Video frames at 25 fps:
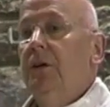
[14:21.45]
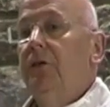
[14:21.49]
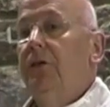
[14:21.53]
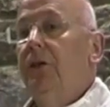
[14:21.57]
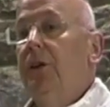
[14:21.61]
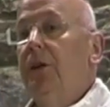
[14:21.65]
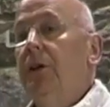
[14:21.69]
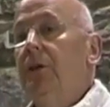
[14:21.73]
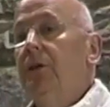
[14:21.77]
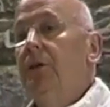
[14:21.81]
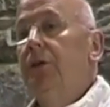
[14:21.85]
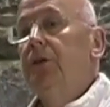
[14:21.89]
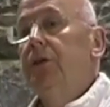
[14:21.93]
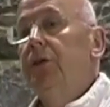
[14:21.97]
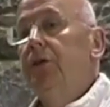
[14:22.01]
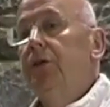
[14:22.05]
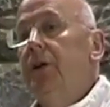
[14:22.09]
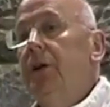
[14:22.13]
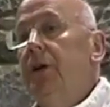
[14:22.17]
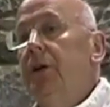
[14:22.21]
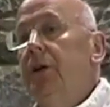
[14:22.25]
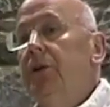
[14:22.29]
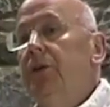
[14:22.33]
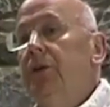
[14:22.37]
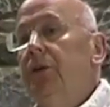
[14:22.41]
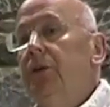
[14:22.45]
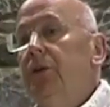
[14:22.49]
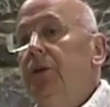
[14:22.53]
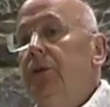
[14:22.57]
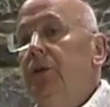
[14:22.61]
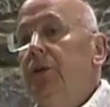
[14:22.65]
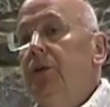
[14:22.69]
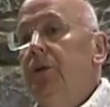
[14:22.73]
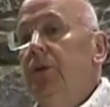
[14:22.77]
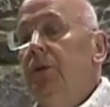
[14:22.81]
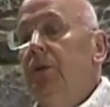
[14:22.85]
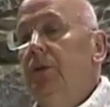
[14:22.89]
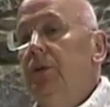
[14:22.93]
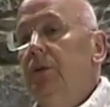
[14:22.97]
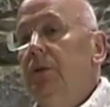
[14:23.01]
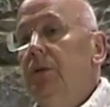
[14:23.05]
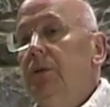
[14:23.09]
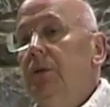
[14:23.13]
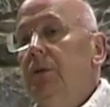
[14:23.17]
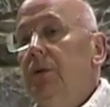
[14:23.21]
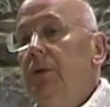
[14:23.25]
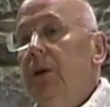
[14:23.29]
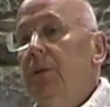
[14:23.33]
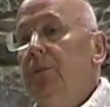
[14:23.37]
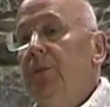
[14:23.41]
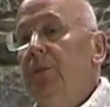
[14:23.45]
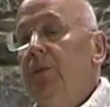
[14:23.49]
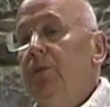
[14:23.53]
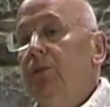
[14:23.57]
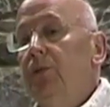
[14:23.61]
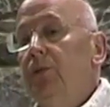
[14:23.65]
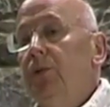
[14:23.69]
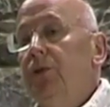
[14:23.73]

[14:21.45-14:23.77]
figure on the ground who had been